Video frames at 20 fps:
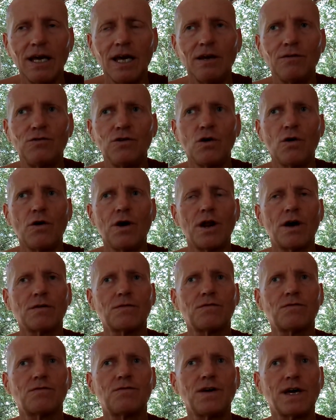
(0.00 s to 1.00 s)
If you're in a
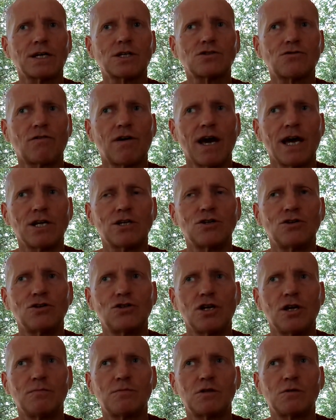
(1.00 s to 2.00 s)
fixed
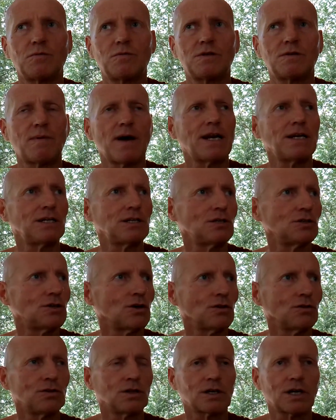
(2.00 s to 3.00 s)
relationship, dependent
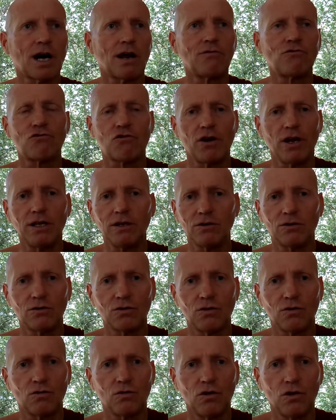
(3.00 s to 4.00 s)
on the country, your
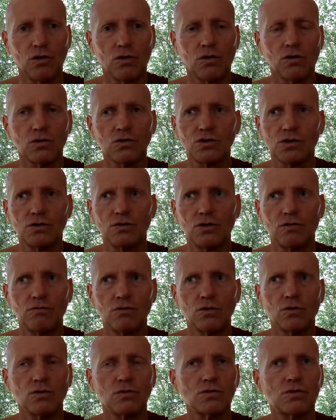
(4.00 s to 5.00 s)
laws and the
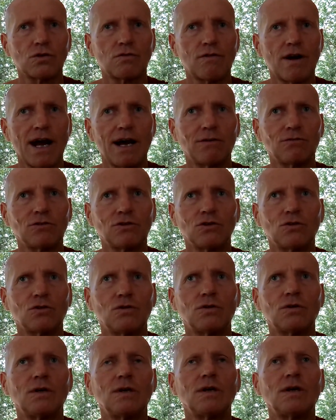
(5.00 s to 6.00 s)
rules around
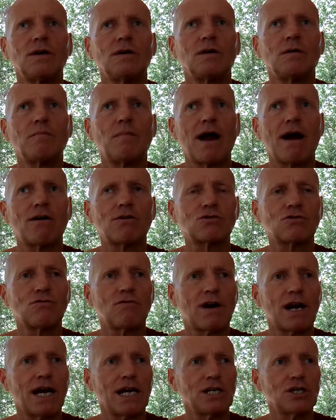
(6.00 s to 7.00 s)
your marital
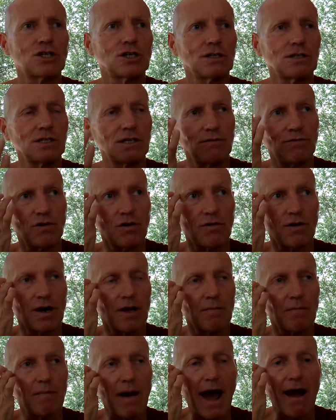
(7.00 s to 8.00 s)
relations, if you're in
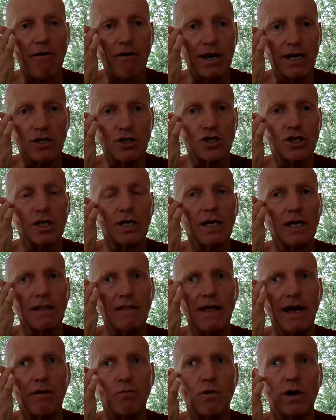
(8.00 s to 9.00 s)
a marriage,
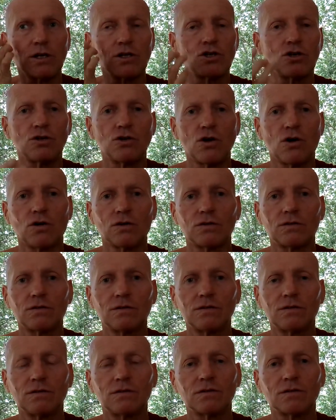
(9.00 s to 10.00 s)
then one should not
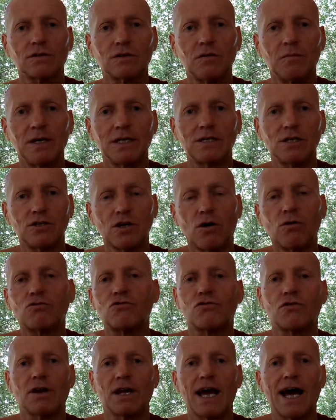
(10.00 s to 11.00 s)
commit
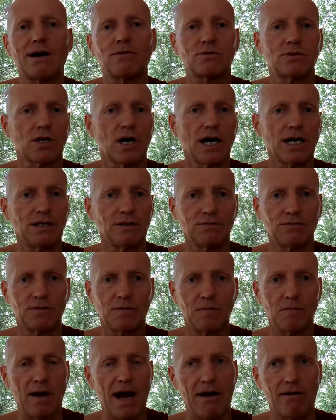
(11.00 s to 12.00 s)
adultery outside of
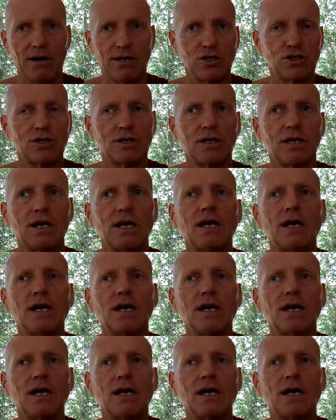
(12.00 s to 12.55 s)
marriage,